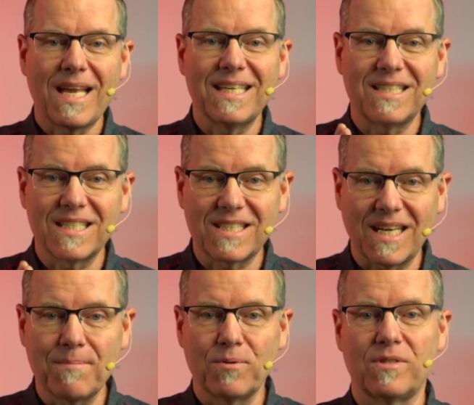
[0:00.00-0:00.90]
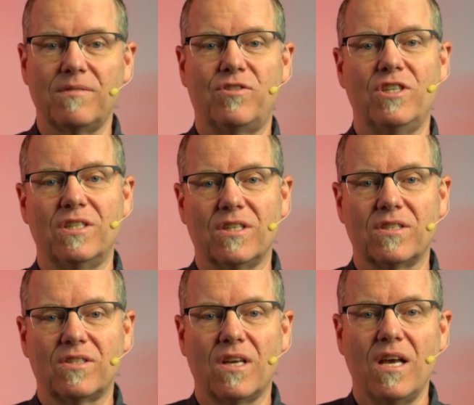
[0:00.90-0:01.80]
as disciples of
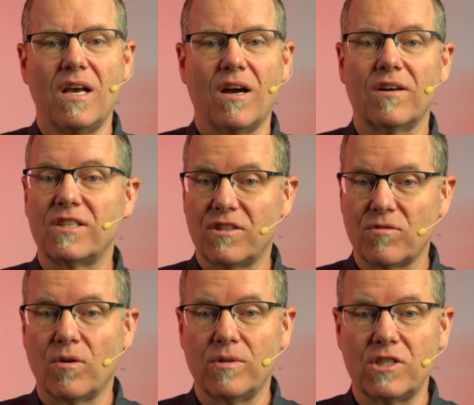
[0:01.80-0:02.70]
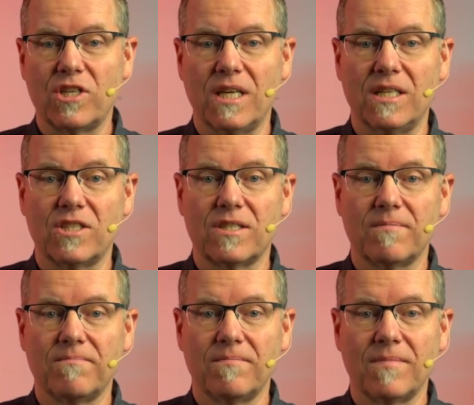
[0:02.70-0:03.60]
Jesus, are to grow and change.
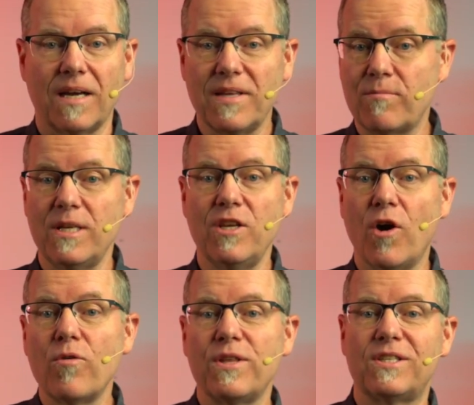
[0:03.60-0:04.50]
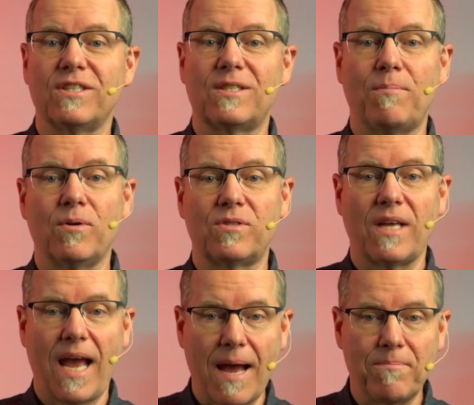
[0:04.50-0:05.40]
I think we know this is supposed to
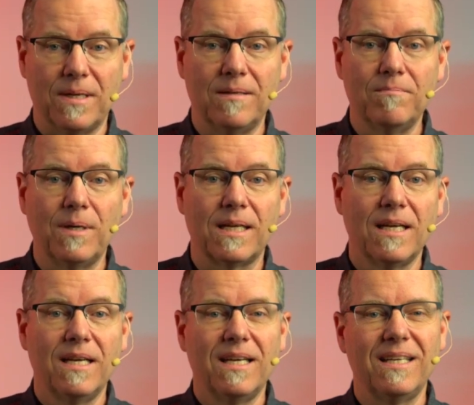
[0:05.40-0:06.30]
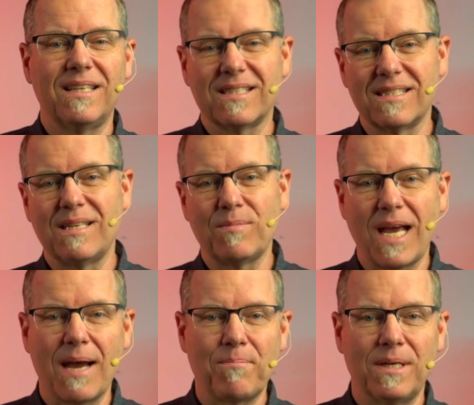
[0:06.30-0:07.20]
happen, but it doesn't seem to
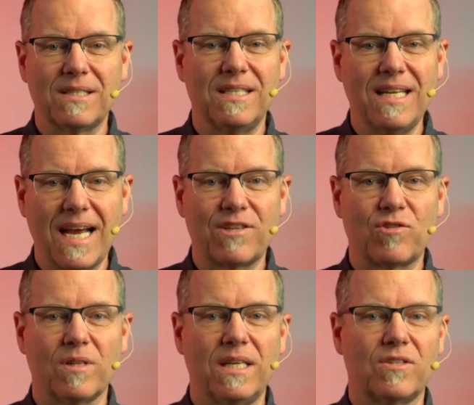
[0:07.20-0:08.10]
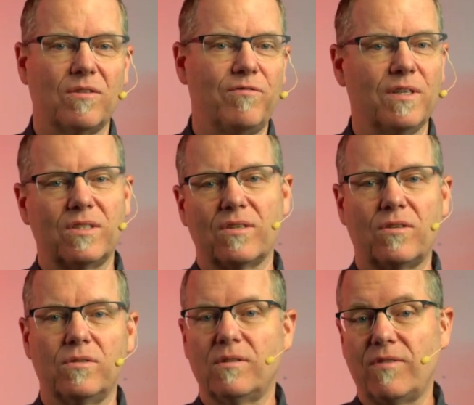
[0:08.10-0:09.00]
happen as naturally as our
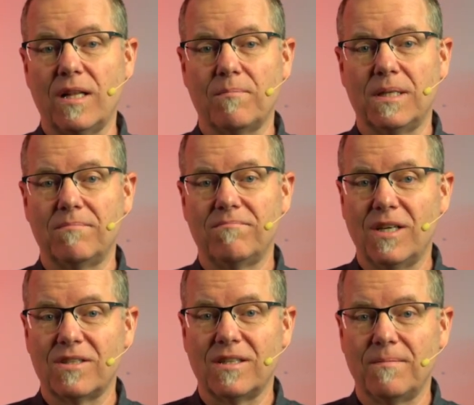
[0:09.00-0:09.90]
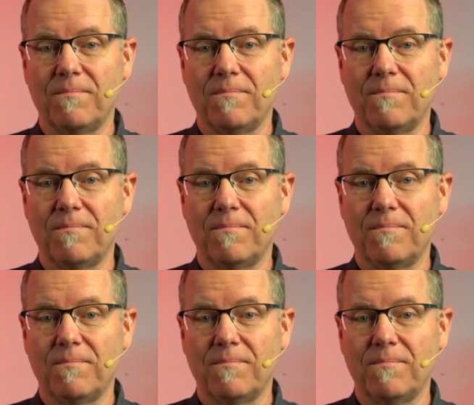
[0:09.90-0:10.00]
physical development, does it?